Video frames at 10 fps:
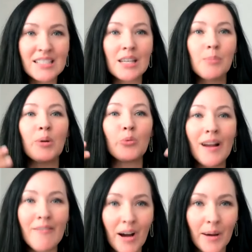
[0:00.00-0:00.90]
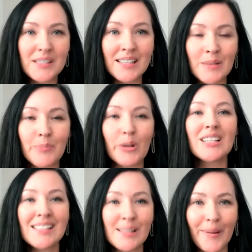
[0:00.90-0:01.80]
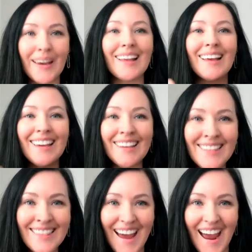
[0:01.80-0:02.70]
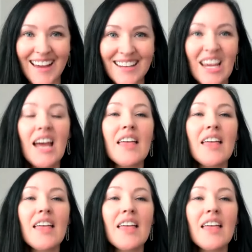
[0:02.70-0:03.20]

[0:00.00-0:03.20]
team and RevOps team participating in that.